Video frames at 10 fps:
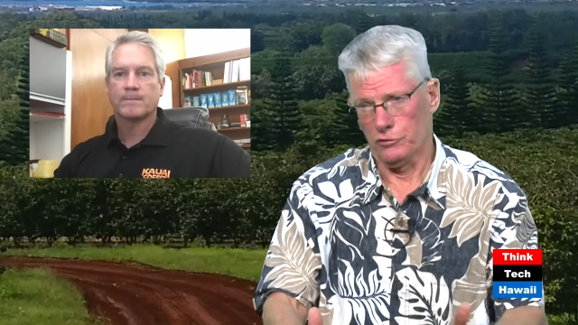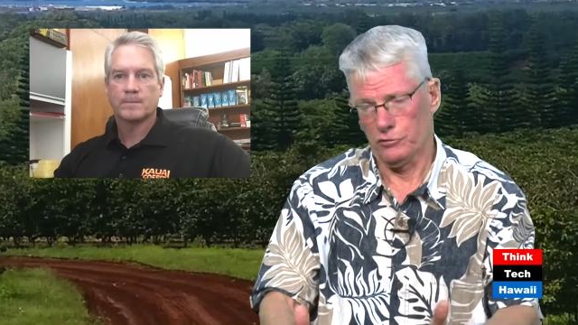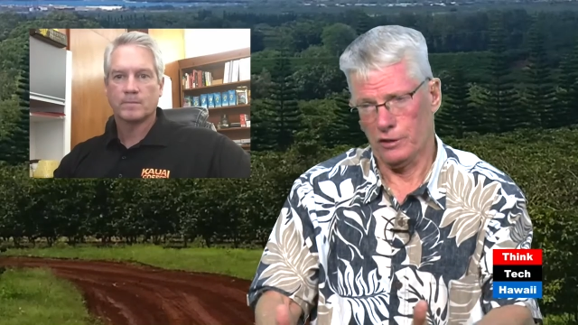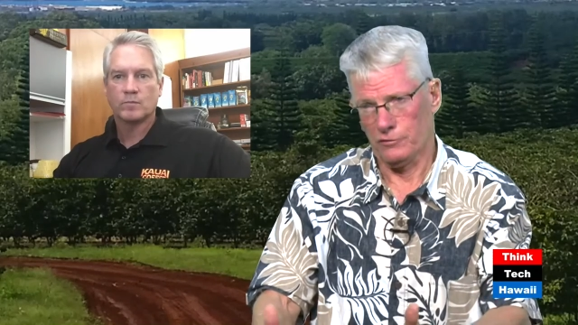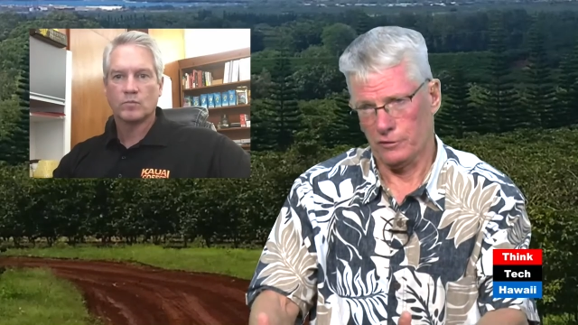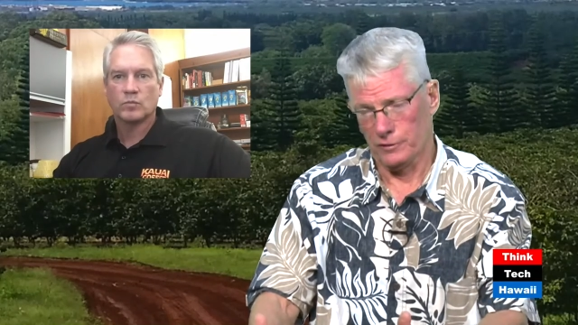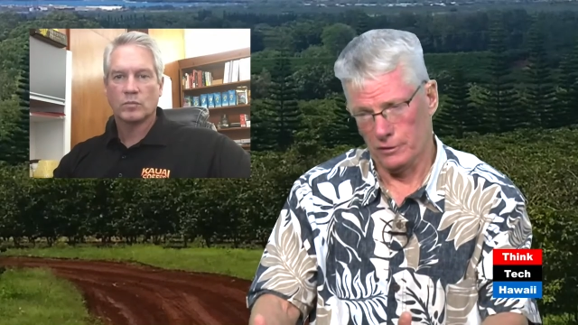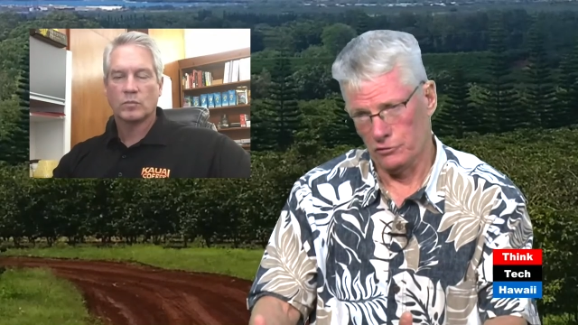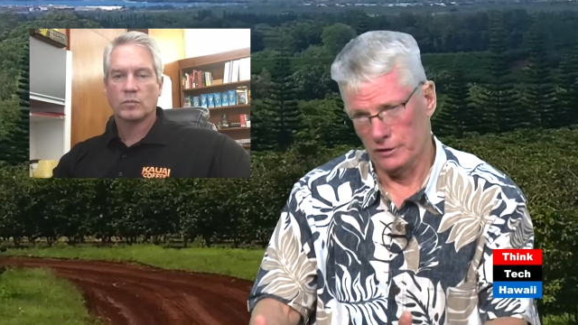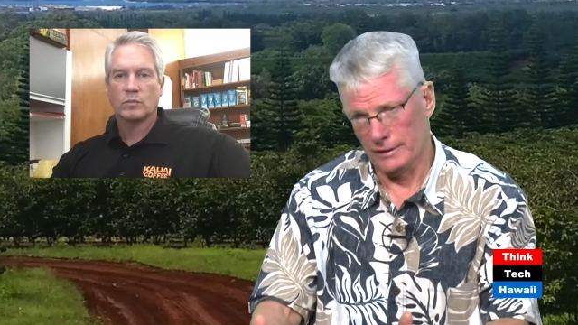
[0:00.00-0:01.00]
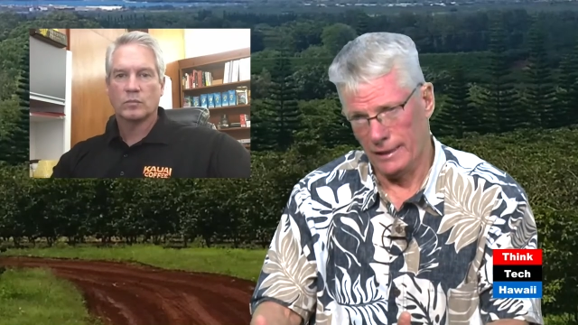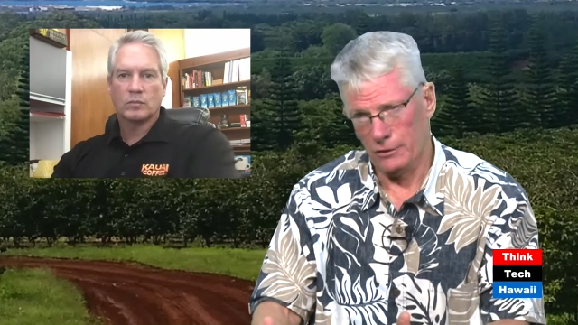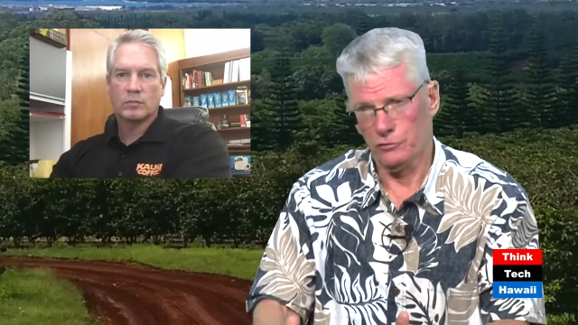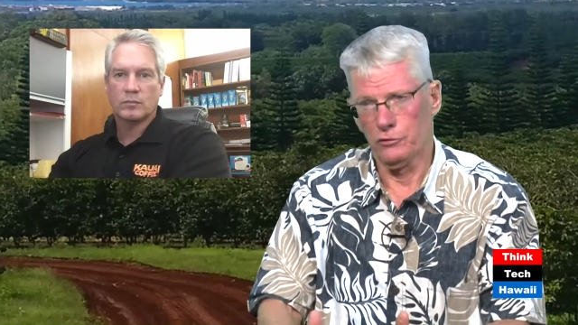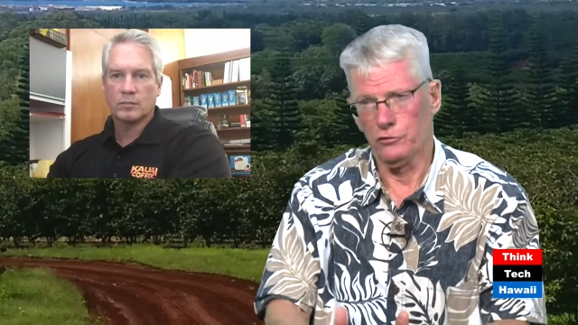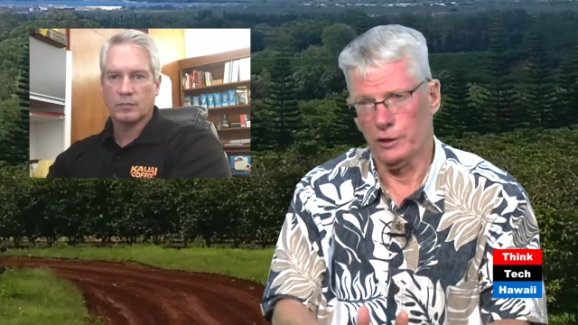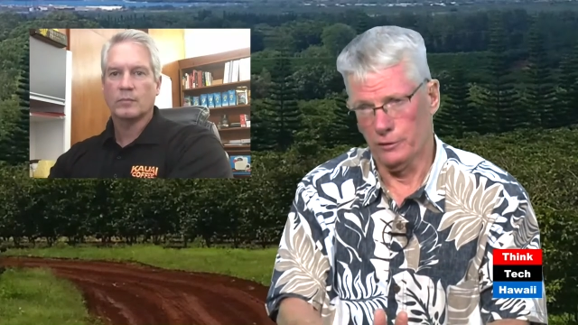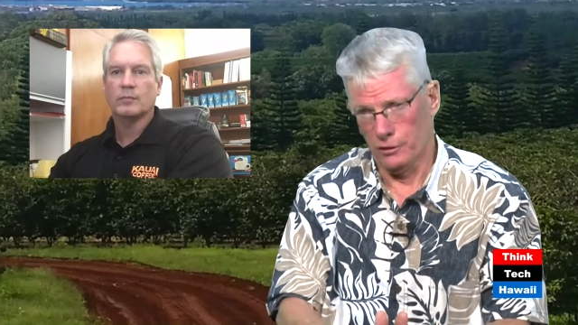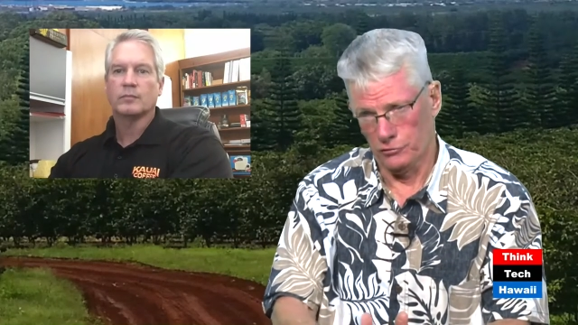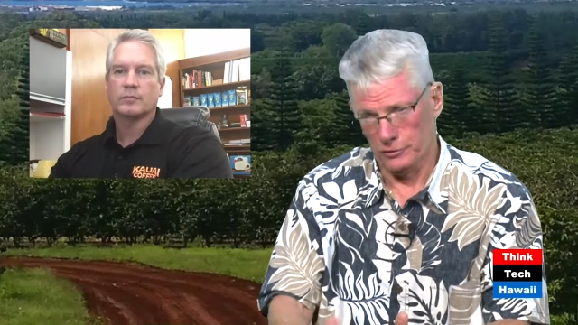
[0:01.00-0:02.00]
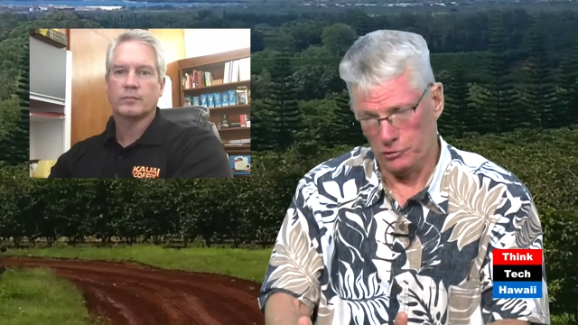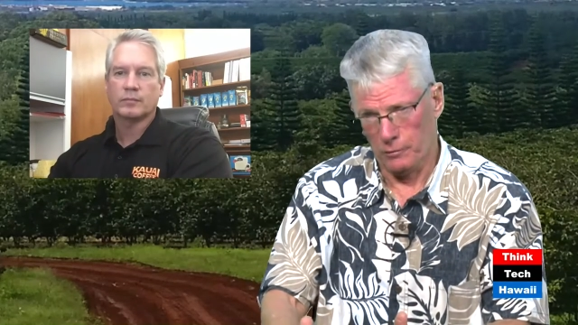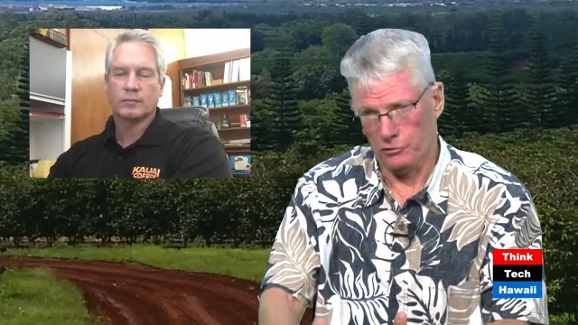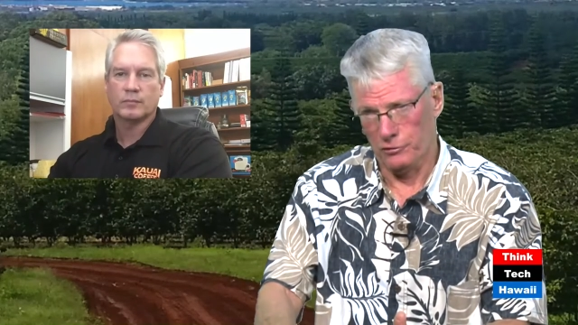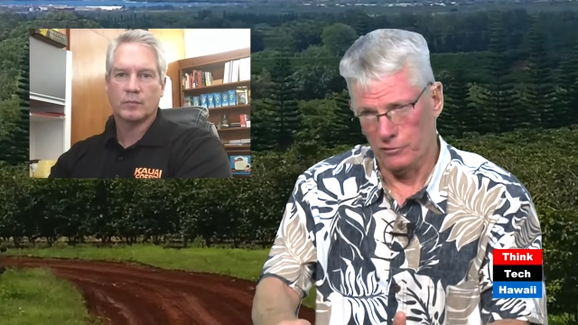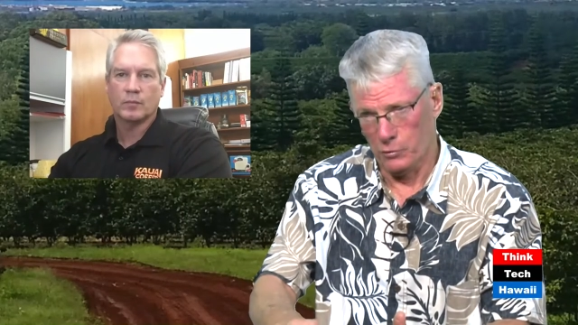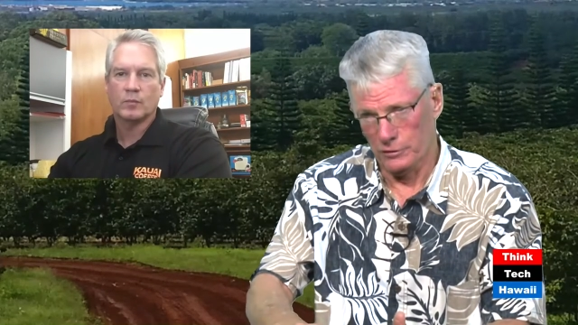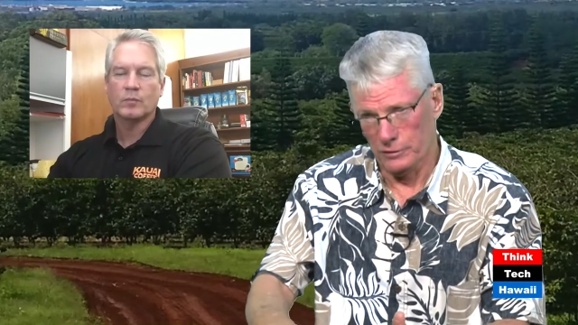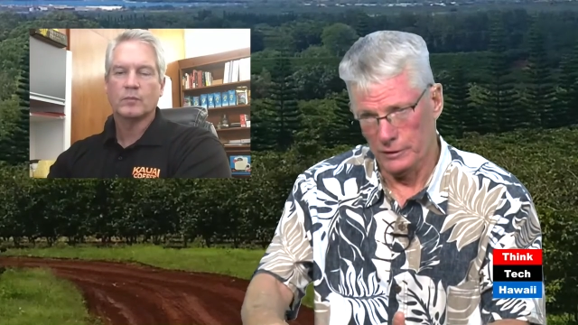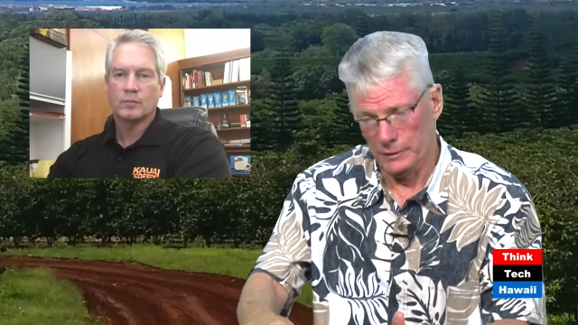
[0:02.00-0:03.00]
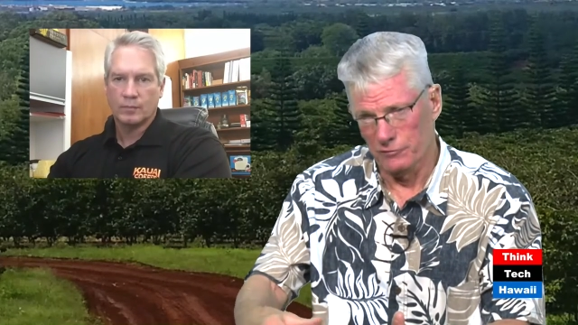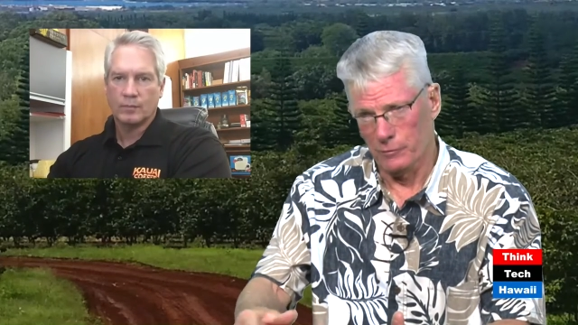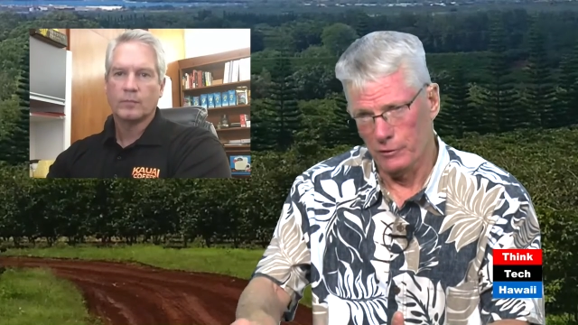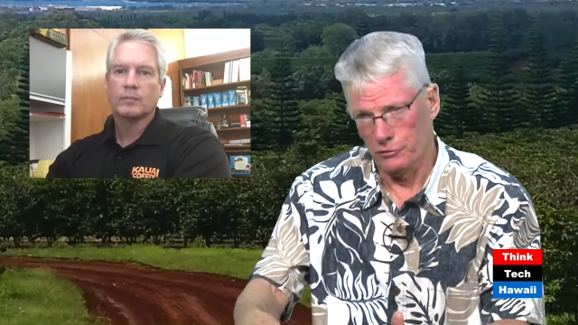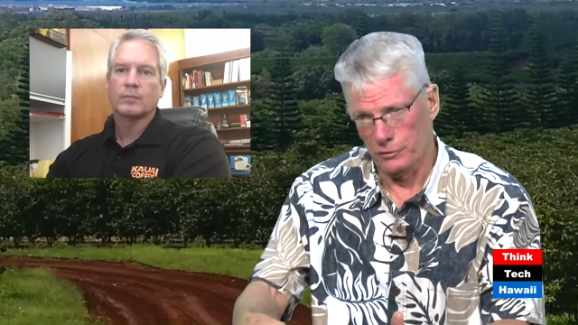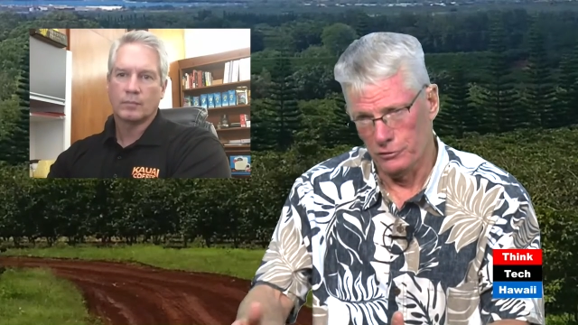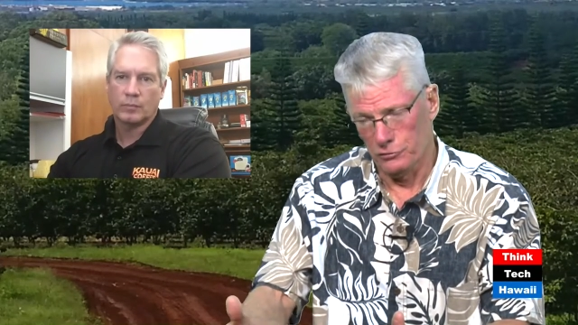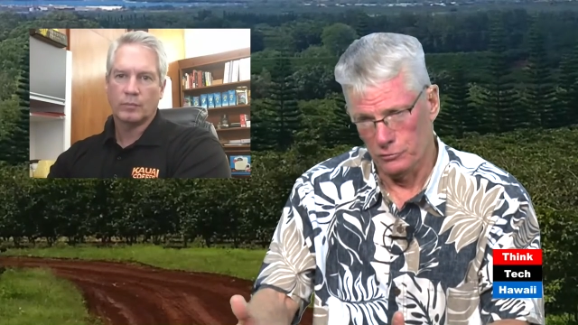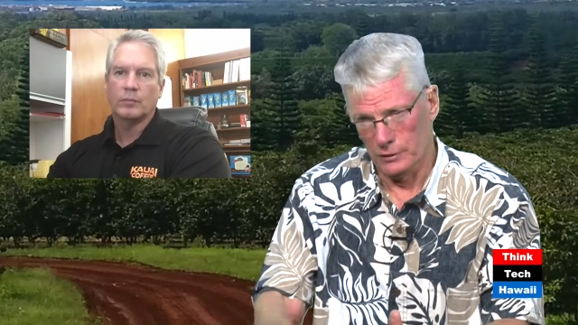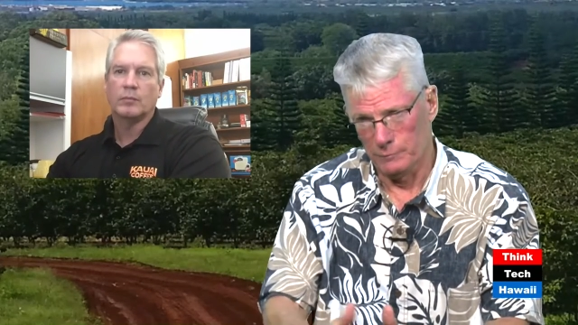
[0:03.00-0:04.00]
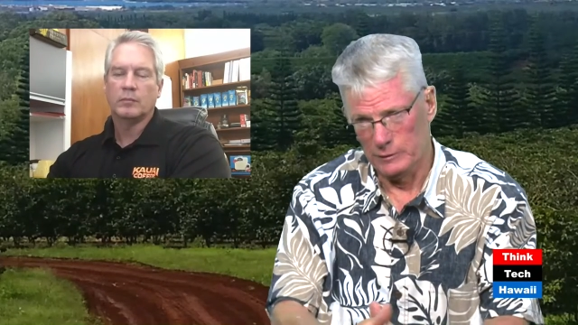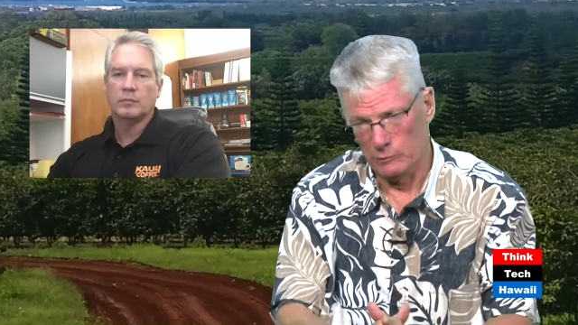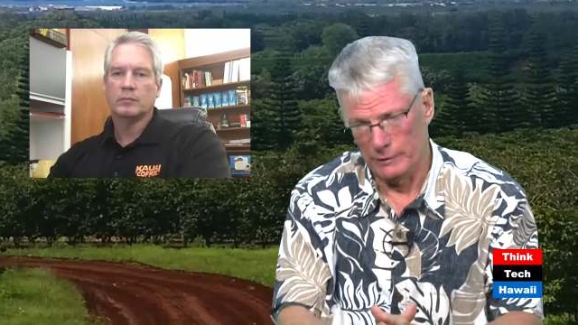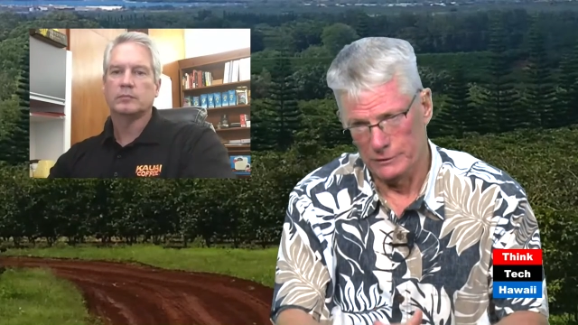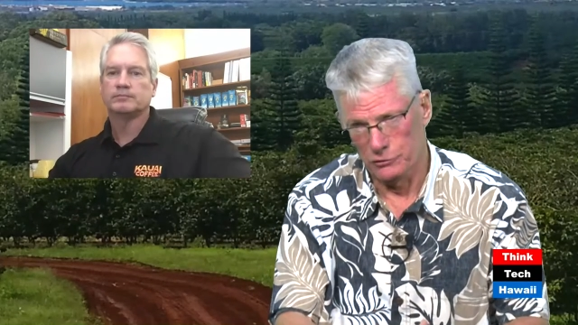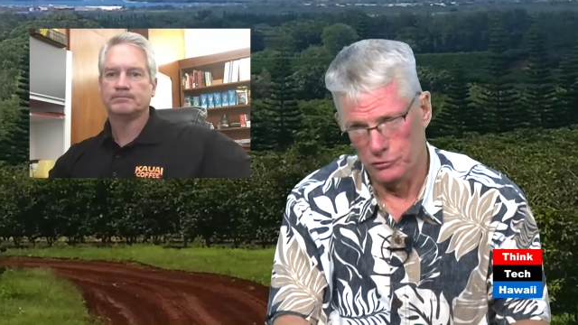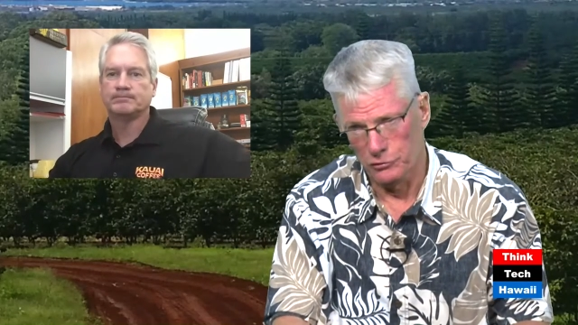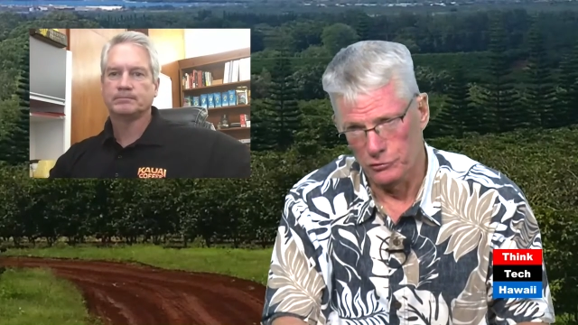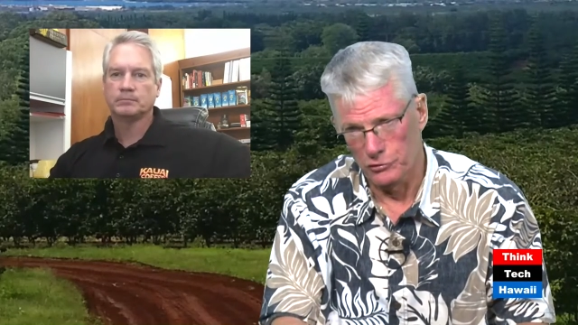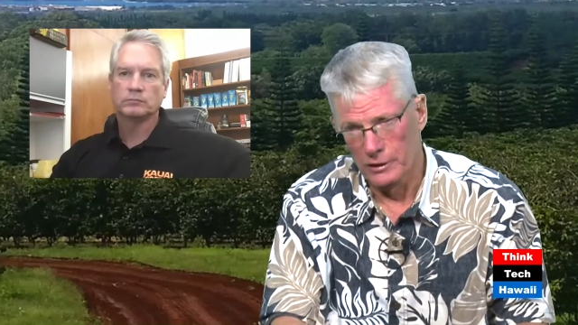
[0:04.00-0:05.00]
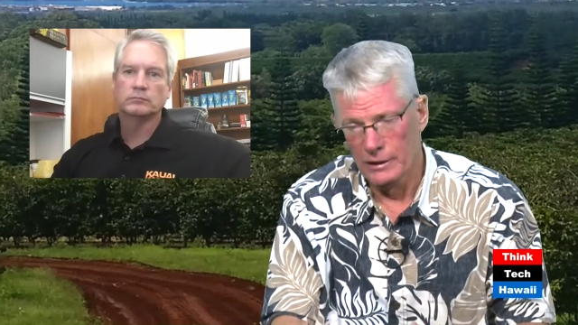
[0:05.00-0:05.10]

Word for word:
Speaker 1: software that does the analysis and does the expression of what the information is to let people make decisions.